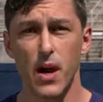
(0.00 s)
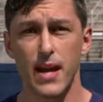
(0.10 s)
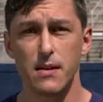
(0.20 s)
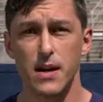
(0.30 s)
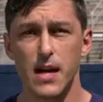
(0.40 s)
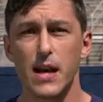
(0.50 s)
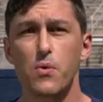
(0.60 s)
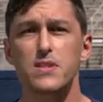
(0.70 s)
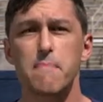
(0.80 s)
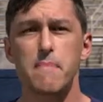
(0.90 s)
way, it
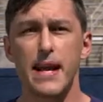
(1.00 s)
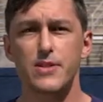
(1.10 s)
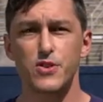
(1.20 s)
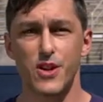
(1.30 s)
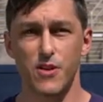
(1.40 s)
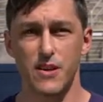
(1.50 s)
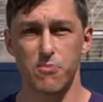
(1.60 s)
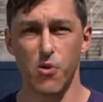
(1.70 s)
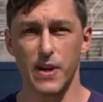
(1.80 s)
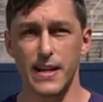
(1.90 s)
was a major
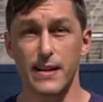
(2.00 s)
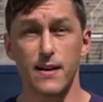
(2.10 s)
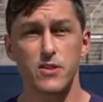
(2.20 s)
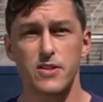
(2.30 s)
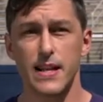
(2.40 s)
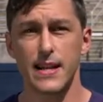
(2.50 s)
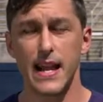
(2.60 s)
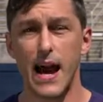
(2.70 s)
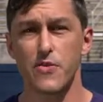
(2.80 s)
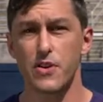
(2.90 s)
turning point in understanding
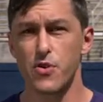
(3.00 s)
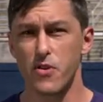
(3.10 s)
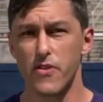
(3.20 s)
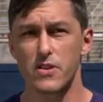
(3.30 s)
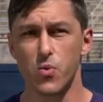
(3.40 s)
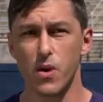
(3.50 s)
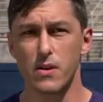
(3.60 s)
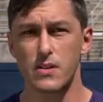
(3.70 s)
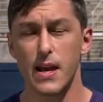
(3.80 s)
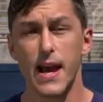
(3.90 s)
how the universe
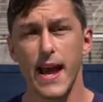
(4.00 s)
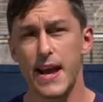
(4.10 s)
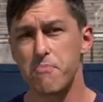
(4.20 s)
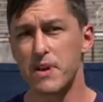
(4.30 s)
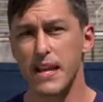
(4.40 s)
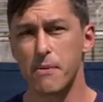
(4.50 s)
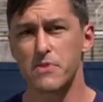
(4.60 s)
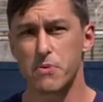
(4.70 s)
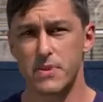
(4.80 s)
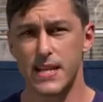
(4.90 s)
works and being able
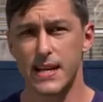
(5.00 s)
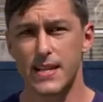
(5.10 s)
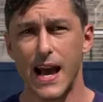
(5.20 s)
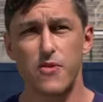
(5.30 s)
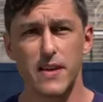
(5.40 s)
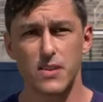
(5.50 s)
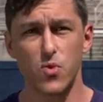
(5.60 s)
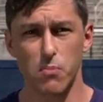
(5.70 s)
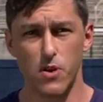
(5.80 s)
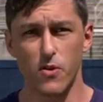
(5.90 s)
to predict how things
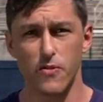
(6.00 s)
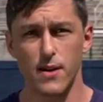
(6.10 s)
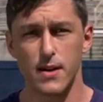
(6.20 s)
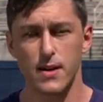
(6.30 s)
will move.